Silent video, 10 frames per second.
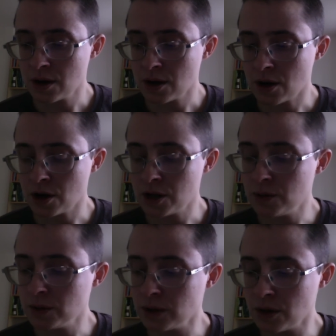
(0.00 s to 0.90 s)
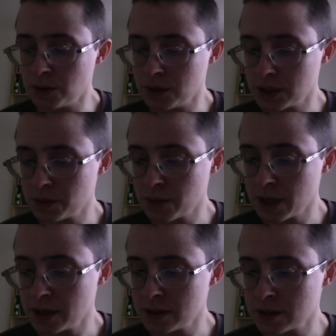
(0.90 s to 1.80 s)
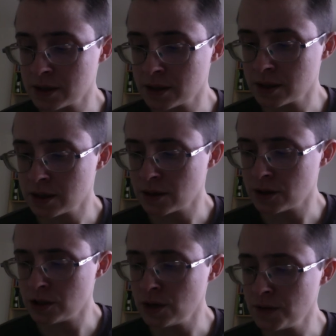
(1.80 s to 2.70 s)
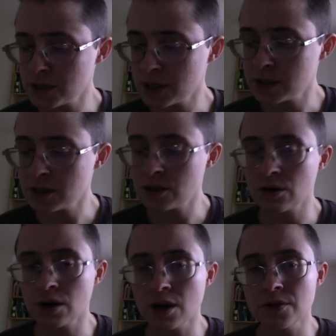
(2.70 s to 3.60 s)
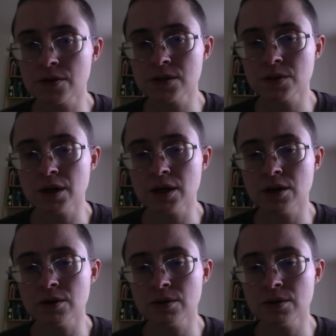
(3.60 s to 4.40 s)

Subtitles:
Are you alone in this space, or do you have the sense that there are others among you?